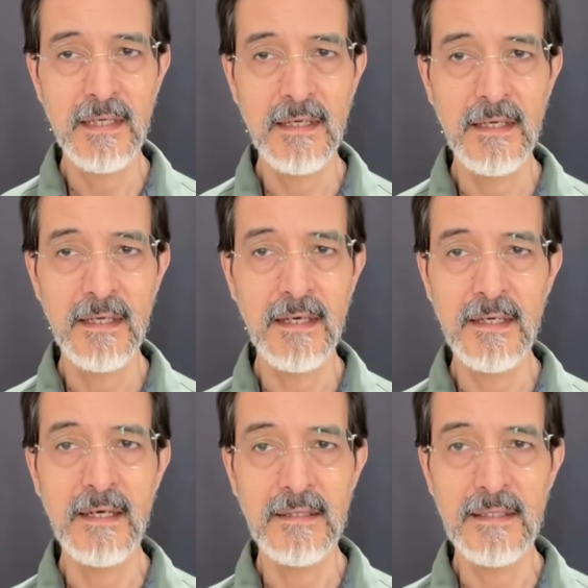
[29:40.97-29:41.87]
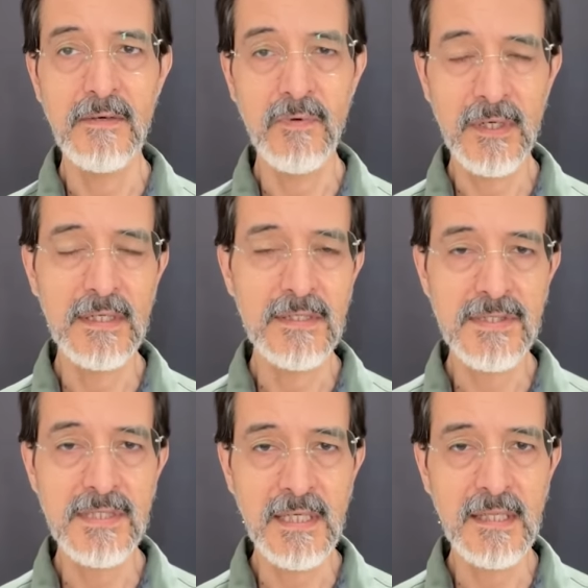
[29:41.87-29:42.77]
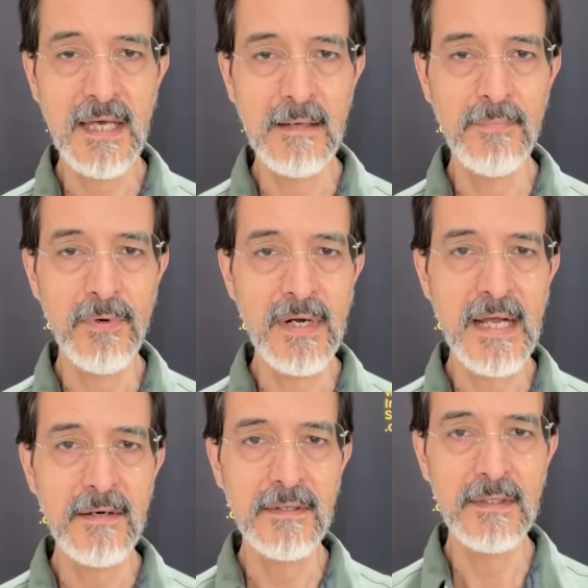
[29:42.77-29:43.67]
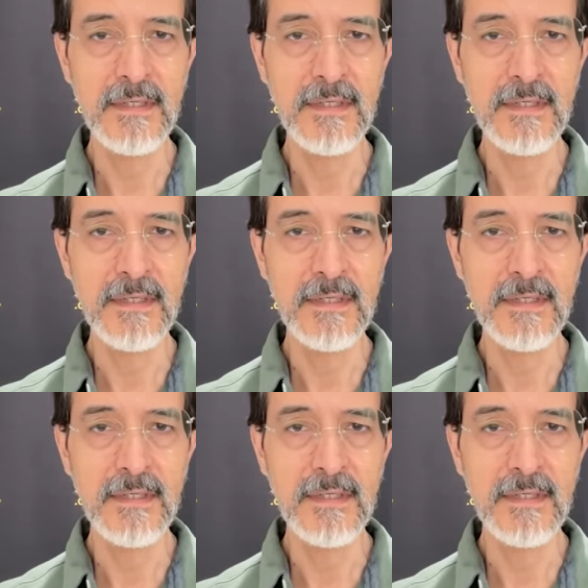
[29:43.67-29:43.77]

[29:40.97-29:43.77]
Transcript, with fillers: And I, I think we're going to see that borne out in the